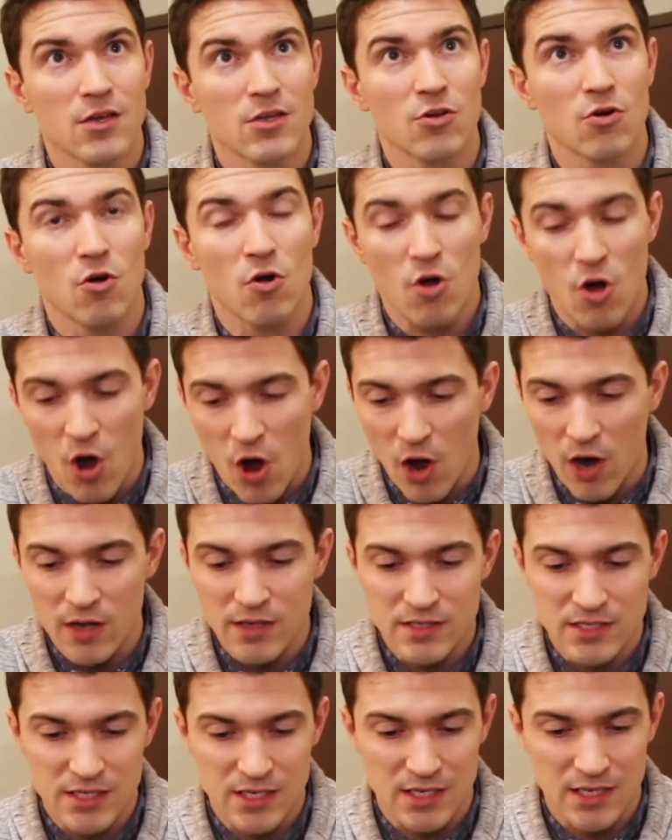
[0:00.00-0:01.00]
you'll
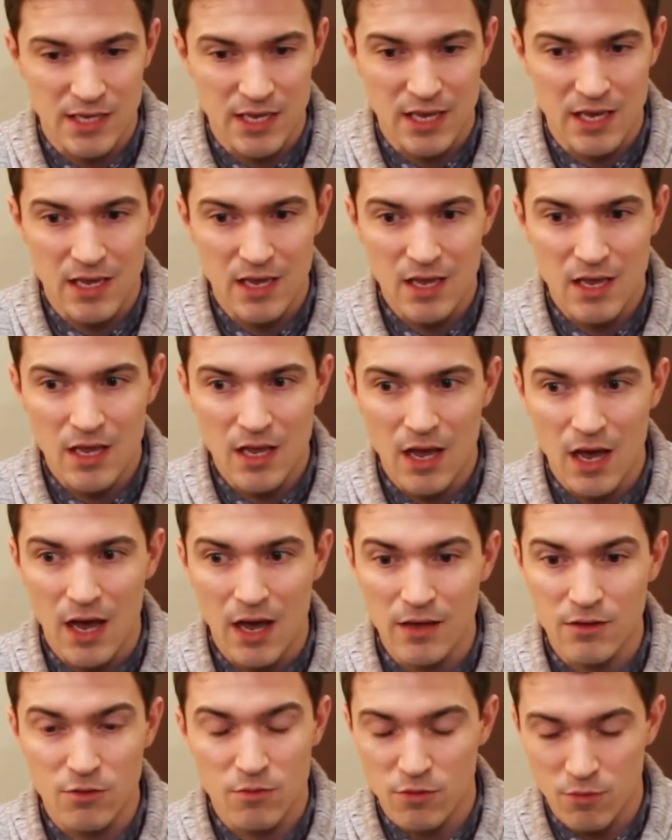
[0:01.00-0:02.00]
constantly
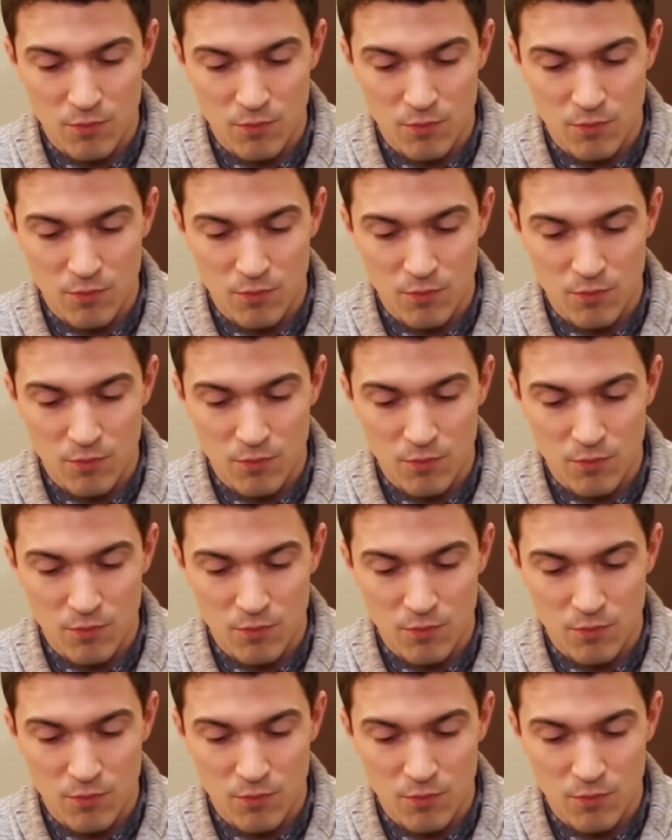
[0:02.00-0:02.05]
uh,